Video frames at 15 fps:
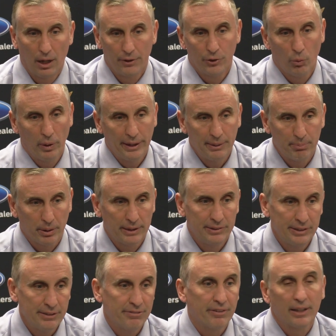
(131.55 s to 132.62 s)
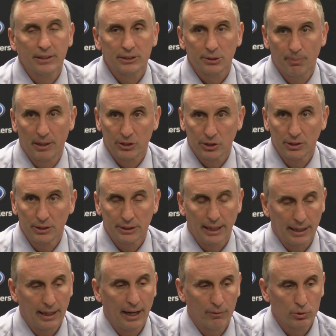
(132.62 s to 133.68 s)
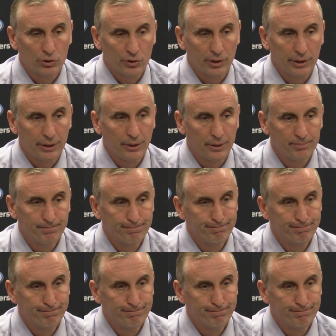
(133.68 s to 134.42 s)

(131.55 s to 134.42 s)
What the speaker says: the way he played defense, especially in the second half, was really good.